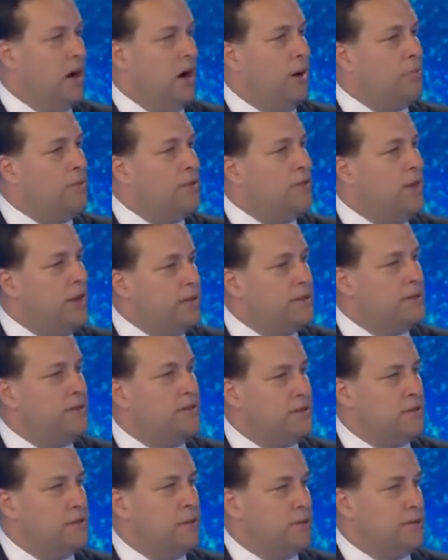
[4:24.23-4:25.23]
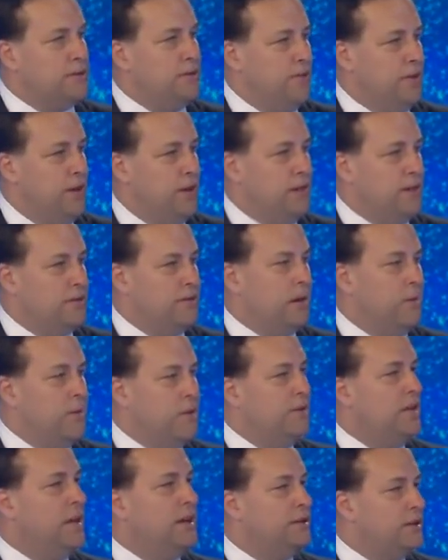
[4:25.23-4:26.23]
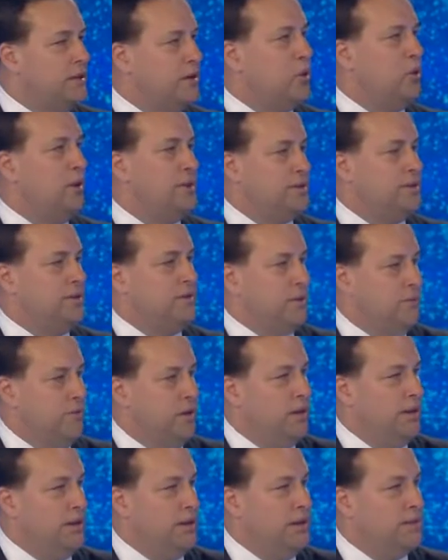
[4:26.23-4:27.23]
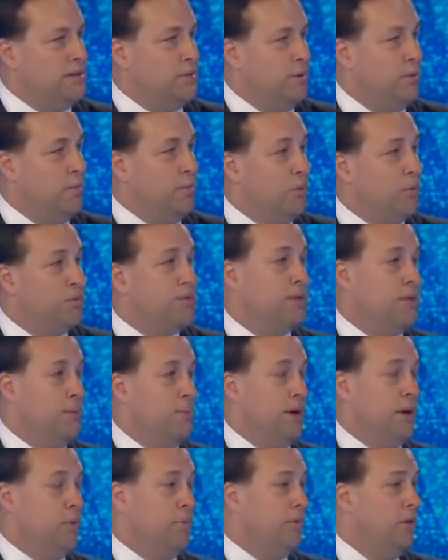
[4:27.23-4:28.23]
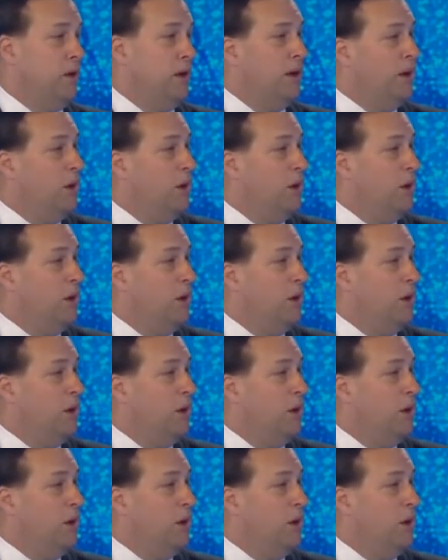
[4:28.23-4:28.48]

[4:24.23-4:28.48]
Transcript: I mean, these are the sorts of things, I mean, these are the questions that really need to be put to the people